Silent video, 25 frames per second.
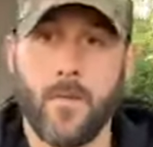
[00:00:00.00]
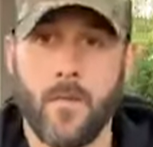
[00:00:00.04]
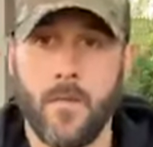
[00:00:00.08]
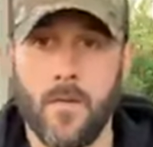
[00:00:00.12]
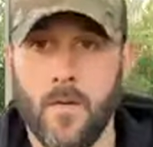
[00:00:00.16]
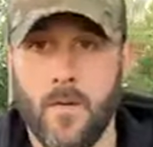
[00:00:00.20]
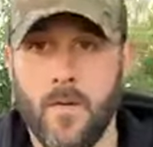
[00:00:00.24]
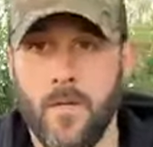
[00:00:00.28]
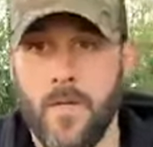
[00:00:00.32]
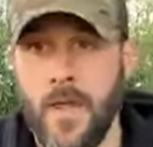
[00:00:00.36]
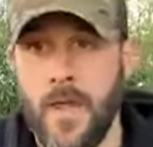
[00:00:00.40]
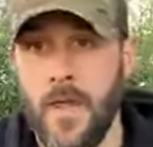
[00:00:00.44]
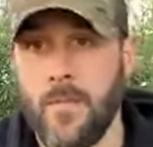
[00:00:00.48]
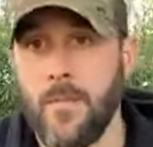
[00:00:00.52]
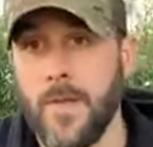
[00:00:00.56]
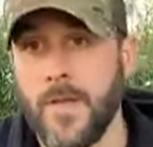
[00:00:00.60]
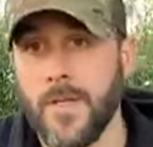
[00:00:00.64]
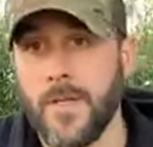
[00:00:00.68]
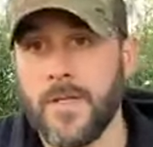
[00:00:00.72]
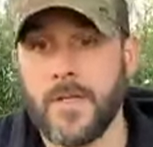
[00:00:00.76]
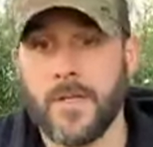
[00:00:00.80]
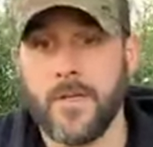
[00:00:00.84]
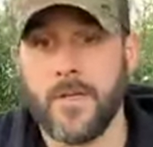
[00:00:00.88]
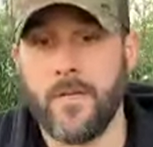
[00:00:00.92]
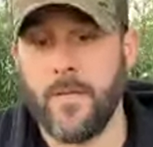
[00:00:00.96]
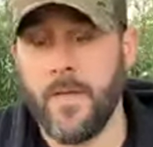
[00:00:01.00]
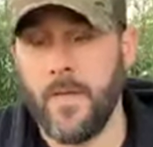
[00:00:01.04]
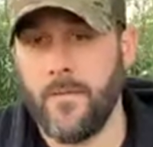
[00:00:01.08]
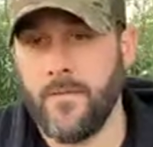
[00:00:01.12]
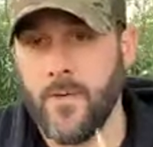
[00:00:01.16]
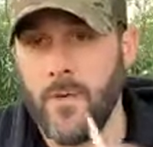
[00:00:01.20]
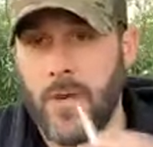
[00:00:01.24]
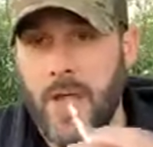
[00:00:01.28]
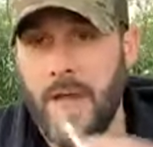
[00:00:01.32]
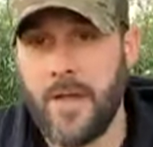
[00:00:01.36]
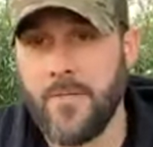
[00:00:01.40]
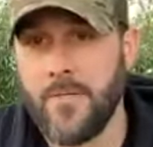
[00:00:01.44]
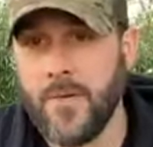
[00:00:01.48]
the the ammunition, if
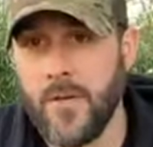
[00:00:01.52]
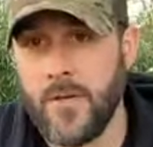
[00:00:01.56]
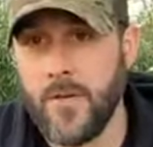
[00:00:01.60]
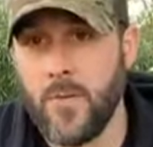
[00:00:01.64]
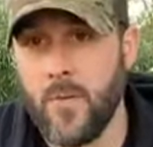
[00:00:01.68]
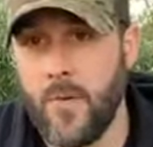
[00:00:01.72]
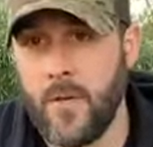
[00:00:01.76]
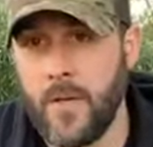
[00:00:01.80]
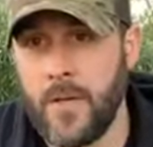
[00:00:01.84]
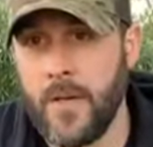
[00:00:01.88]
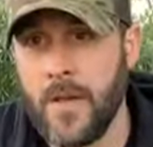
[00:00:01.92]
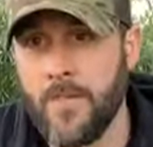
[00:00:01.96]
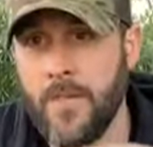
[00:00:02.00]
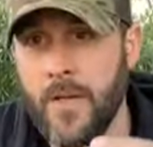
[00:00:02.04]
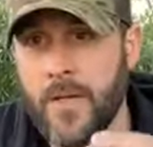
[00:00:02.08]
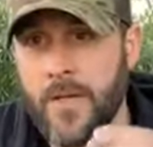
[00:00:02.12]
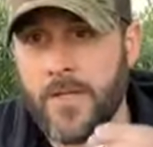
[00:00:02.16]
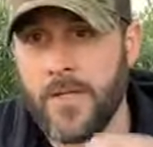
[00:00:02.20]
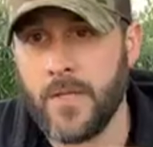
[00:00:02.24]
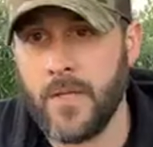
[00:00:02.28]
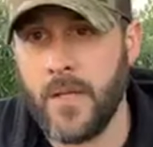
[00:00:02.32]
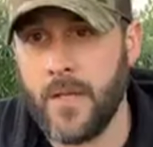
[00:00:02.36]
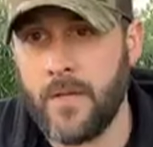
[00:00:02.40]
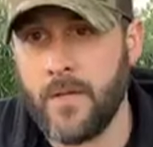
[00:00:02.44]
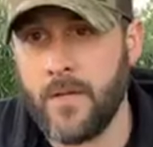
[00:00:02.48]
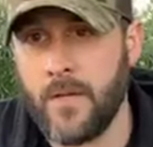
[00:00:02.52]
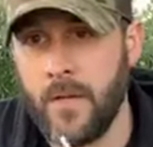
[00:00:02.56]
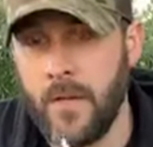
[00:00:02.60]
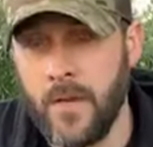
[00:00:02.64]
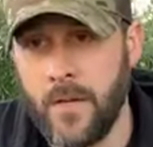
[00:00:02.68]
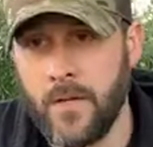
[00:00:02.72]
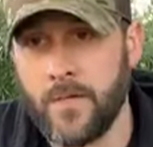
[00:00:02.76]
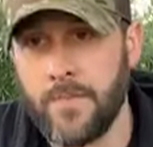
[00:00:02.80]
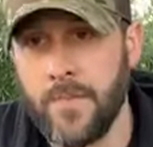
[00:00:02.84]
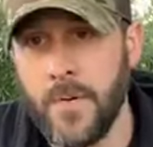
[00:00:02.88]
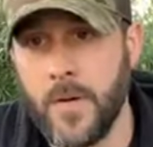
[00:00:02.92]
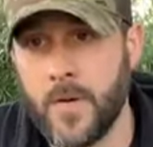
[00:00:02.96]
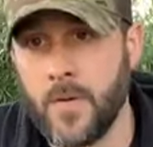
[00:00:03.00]
you have good quality ammunition like the, like
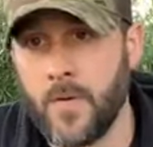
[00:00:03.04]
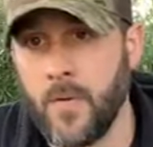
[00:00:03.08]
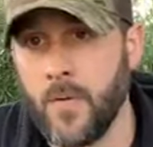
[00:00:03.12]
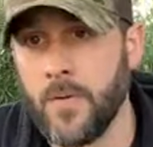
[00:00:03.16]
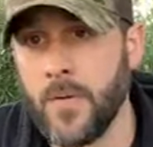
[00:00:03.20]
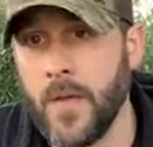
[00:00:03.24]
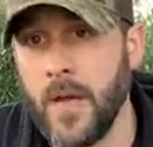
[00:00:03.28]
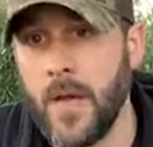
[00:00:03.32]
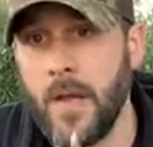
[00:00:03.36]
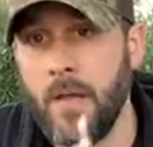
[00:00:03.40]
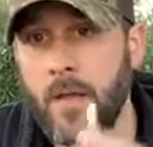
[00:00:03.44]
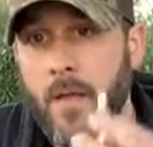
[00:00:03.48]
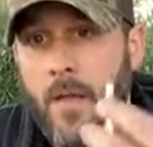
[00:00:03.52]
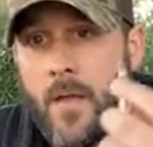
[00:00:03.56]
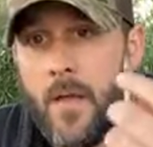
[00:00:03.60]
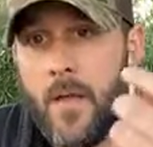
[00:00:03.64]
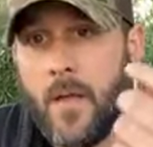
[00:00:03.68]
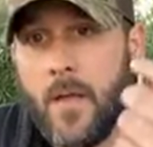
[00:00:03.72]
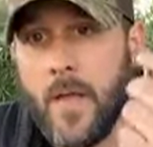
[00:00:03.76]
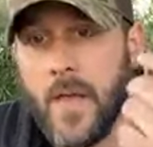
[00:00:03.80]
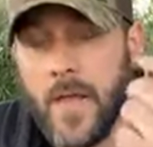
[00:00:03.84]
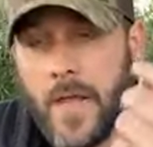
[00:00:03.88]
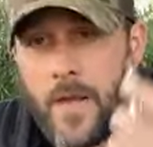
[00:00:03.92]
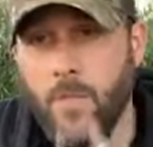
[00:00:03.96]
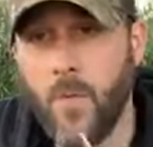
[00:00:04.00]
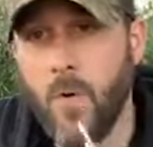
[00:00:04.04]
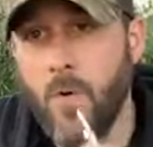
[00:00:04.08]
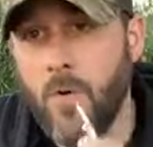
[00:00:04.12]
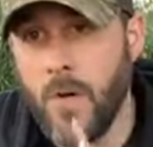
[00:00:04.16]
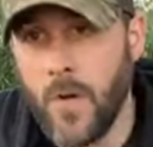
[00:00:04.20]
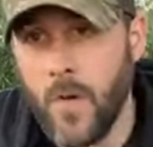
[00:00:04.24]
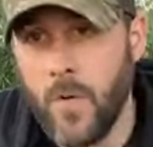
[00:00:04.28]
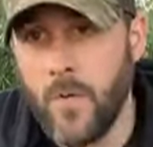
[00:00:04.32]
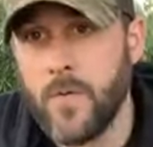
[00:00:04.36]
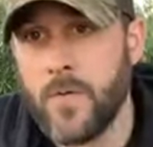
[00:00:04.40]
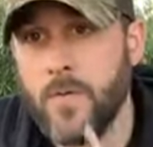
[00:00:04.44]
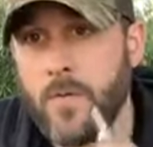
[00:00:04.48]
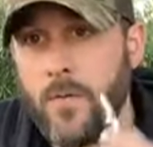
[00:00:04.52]
a Speer Gold Dot, it will
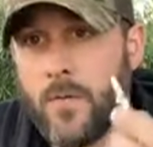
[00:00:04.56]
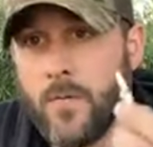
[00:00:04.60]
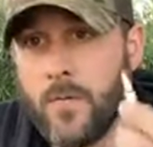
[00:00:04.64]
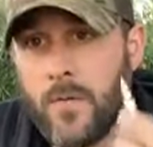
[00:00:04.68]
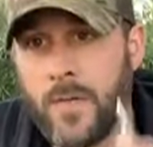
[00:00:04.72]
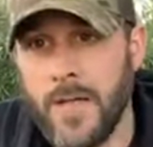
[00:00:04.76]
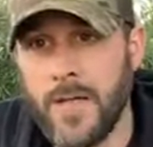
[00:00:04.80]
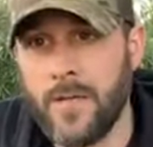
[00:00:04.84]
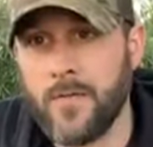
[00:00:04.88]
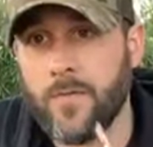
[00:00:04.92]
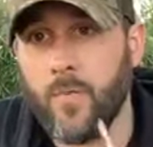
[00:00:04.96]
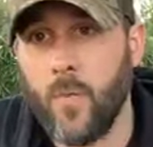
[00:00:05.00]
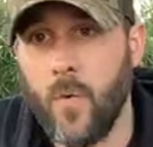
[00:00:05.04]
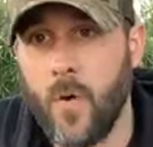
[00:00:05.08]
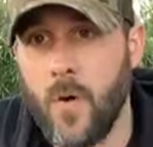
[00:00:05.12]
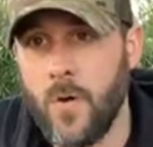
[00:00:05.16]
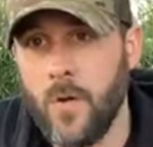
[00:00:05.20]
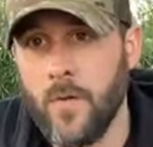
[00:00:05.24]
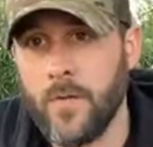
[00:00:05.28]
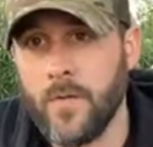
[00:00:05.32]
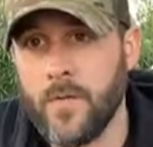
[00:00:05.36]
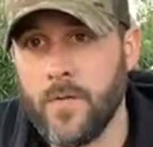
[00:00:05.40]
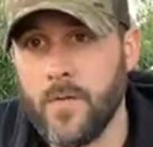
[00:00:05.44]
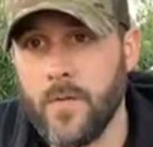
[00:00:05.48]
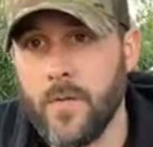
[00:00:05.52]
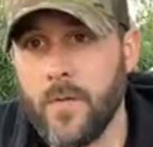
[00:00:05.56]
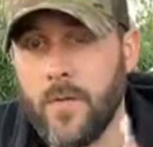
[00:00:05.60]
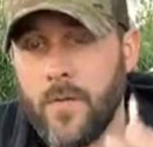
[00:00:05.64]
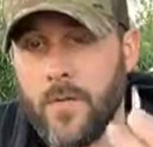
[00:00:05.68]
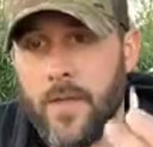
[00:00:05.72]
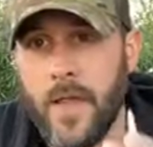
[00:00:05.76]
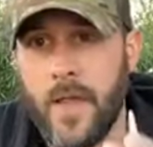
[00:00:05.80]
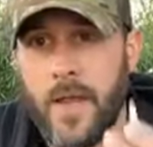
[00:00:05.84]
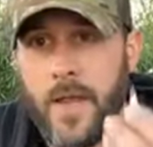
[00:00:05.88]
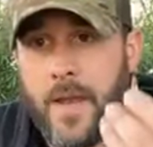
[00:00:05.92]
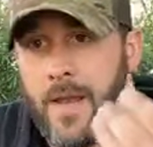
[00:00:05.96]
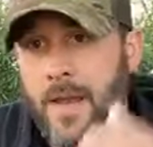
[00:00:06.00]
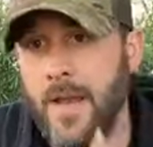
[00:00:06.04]
go through less walls
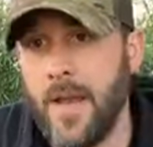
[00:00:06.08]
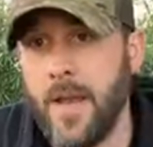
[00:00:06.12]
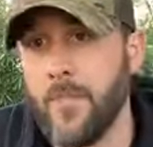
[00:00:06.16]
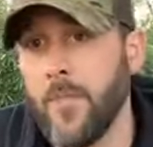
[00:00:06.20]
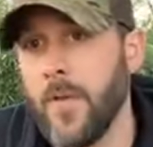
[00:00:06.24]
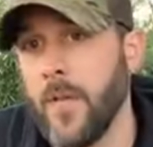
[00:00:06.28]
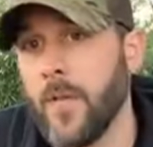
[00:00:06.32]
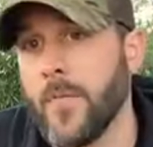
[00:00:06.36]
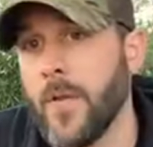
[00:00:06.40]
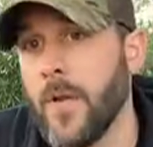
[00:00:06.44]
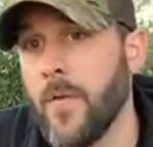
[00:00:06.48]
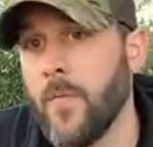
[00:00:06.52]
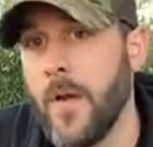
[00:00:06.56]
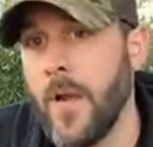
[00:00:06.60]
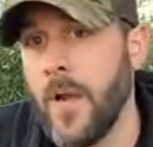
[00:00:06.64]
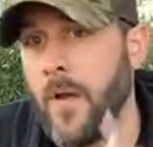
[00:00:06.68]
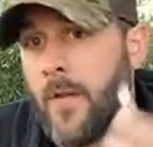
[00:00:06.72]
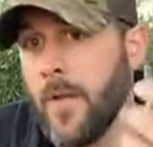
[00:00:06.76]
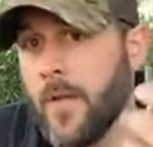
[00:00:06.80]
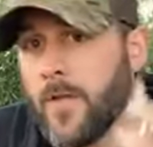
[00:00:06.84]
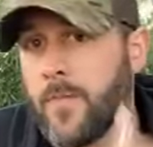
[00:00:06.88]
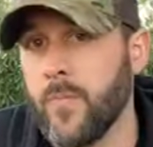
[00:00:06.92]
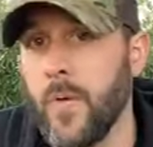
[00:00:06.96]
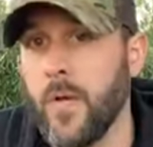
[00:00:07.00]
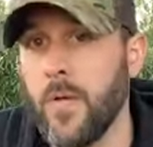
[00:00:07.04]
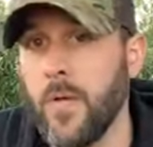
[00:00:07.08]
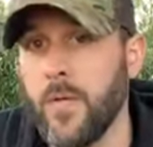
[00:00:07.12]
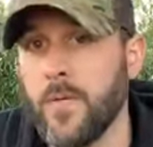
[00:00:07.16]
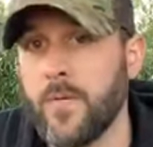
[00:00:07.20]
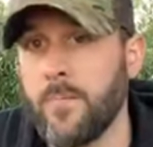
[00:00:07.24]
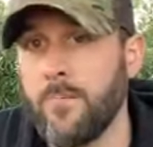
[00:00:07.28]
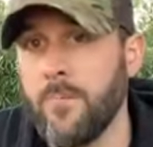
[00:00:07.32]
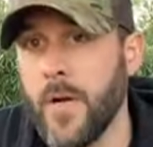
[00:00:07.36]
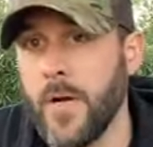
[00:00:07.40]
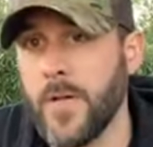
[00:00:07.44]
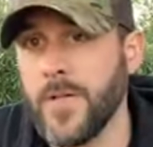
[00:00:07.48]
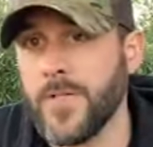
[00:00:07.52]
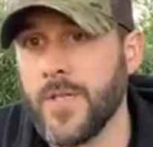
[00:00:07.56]
than a nine millimeter round, as well as
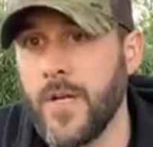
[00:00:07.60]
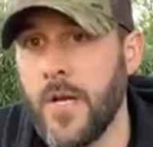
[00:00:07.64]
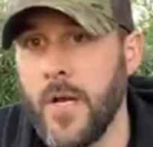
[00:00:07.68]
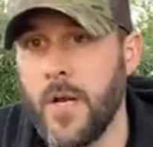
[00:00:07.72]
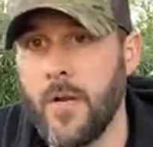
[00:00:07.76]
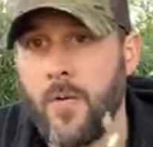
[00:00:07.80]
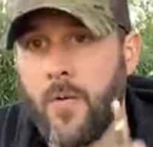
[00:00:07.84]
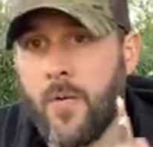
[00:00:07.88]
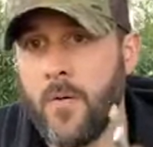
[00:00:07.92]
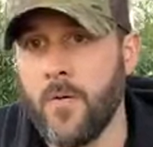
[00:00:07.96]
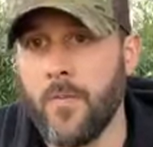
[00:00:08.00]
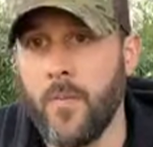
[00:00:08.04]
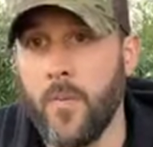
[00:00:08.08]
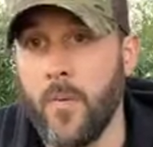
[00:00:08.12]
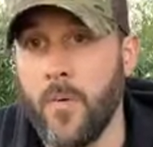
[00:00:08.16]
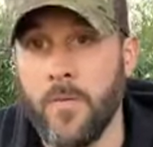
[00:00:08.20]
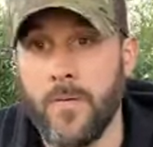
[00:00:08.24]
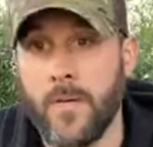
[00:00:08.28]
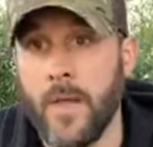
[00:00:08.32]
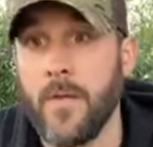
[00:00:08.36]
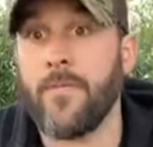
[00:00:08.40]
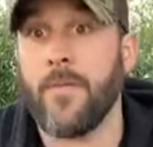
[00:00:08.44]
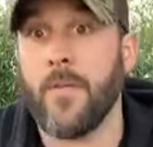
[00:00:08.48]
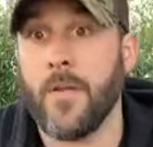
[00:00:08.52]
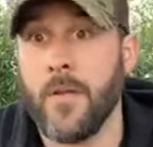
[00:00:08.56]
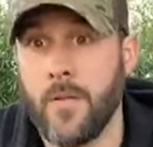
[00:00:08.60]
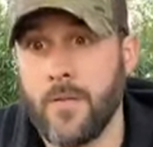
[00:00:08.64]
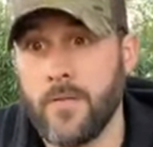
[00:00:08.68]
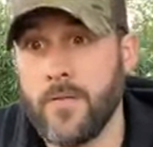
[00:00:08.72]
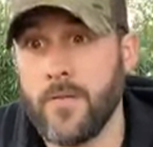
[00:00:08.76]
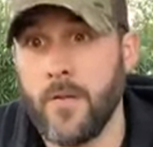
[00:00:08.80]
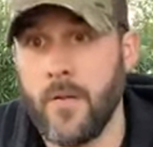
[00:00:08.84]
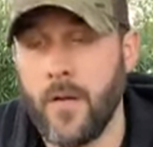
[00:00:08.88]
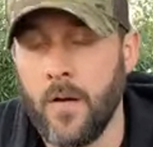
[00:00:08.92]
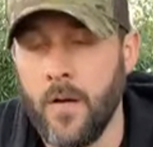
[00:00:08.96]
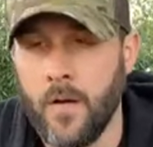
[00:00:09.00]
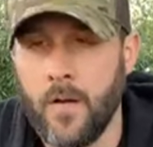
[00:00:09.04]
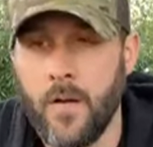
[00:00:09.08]
buckshot or, or definitely a
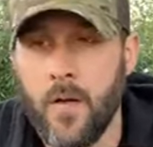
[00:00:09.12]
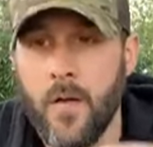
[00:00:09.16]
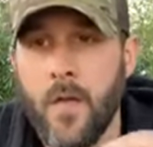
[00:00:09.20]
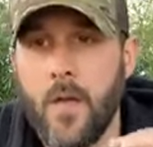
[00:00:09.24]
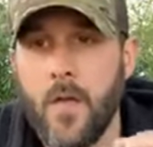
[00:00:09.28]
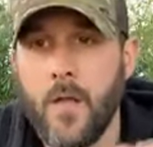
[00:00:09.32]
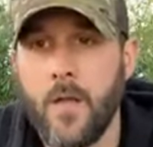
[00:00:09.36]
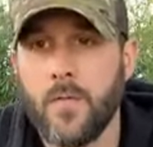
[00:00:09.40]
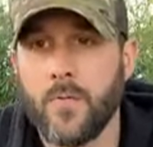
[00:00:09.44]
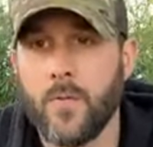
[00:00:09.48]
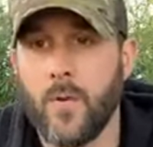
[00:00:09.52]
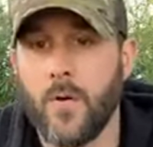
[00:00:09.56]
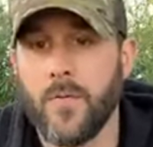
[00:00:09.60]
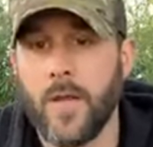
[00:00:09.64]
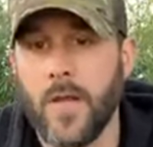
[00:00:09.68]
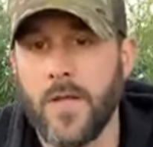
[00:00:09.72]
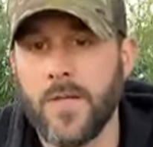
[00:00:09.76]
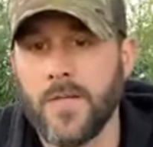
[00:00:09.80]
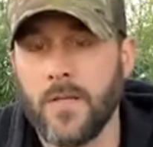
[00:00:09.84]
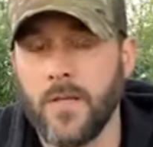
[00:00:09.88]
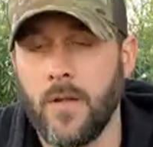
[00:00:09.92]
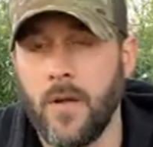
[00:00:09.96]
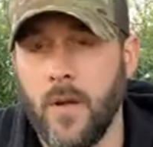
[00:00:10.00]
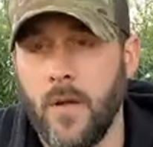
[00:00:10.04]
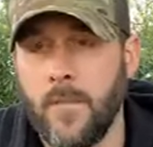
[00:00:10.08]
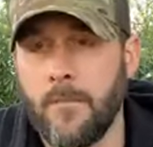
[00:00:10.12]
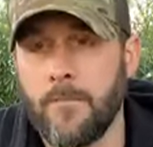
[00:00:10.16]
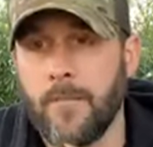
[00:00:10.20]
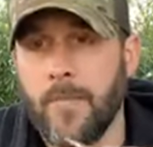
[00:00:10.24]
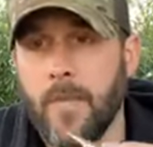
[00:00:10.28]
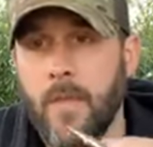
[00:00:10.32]
slug, 12 gauge slug.